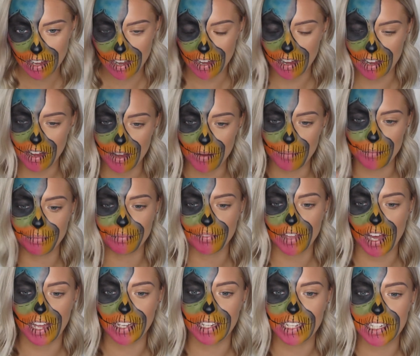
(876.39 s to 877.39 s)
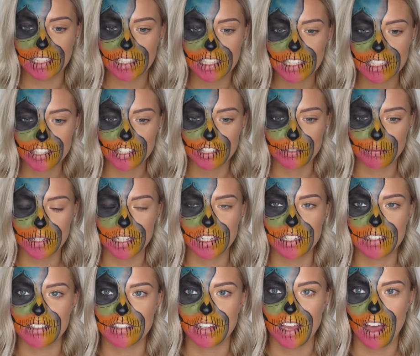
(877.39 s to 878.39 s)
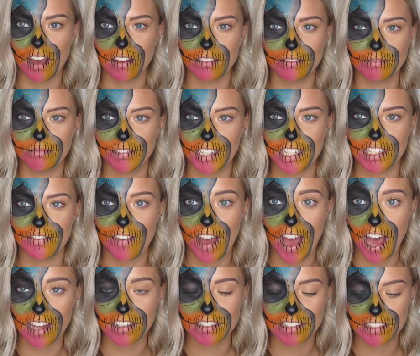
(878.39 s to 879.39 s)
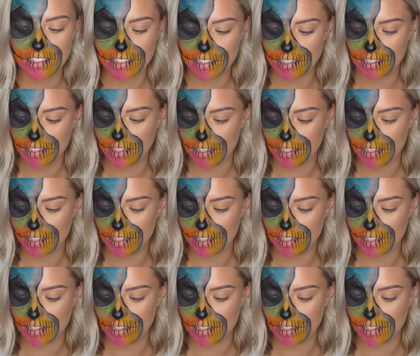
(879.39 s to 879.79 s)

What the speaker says: I like this just because, yeah, it's fast,